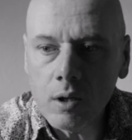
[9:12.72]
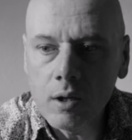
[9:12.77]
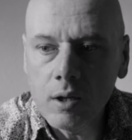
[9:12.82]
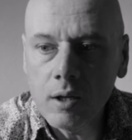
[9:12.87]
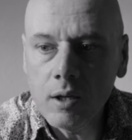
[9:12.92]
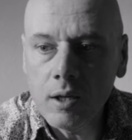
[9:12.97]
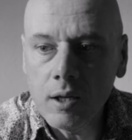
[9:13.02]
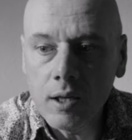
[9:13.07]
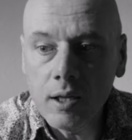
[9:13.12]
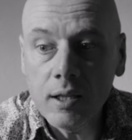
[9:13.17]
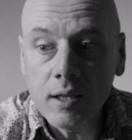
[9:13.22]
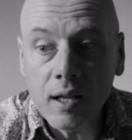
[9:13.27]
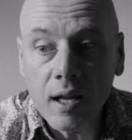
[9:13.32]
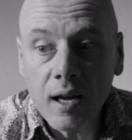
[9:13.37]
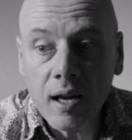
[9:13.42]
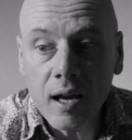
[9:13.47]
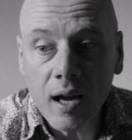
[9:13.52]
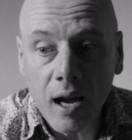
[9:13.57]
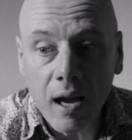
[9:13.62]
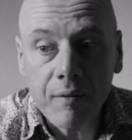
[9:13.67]
in
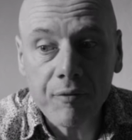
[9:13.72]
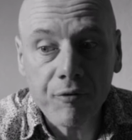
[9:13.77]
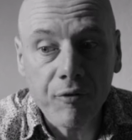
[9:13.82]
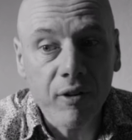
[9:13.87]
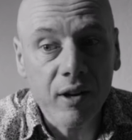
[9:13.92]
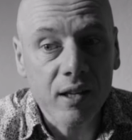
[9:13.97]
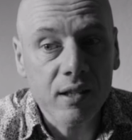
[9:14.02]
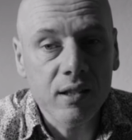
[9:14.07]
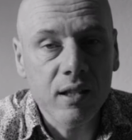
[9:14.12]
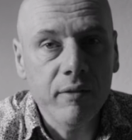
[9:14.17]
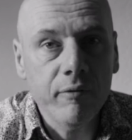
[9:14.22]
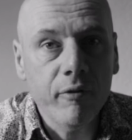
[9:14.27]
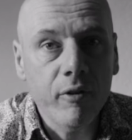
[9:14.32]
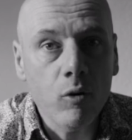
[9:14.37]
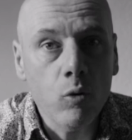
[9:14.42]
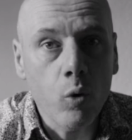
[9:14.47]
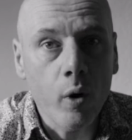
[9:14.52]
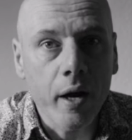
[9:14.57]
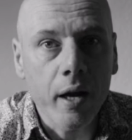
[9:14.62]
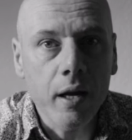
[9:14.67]
an effective
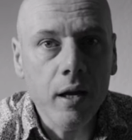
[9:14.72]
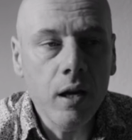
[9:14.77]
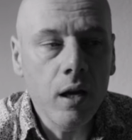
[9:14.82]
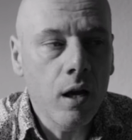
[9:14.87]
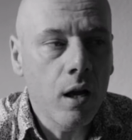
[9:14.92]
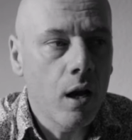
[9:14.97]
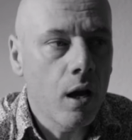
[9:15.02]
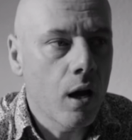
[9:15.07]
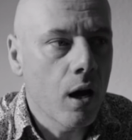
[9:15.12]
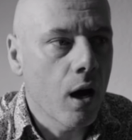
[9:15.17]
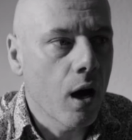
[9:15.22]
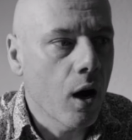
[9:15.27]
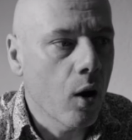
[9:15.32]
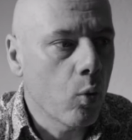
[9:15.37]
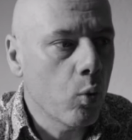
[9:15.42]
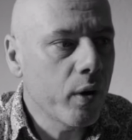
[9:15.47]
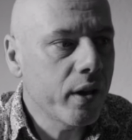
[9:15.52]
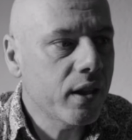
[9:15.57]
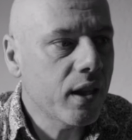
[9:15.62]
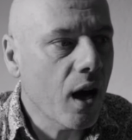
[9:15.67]
way
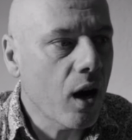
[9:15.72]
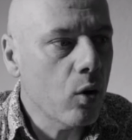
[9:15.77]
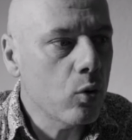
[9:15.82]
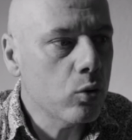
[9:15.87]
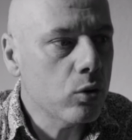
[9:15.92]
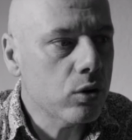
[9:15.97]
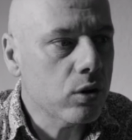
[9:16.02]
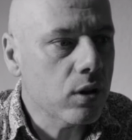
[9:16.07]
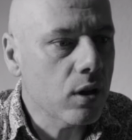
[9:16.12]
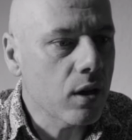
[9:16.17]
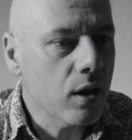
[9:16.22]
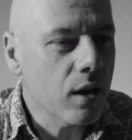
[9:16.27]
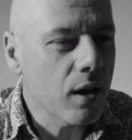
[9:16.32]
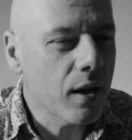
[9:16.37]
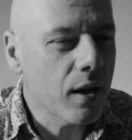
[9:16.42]
without